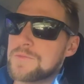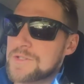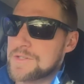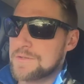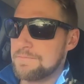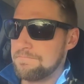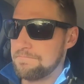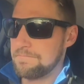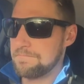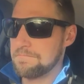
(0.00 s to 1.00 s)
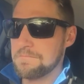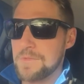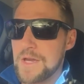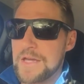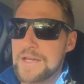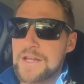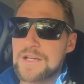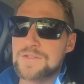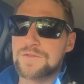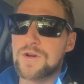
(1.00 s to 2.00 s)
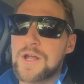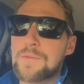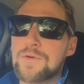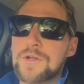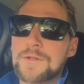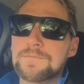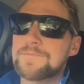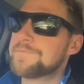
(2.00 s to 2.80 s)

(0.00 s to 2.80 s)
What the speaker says: just headed out. It's Friday morning.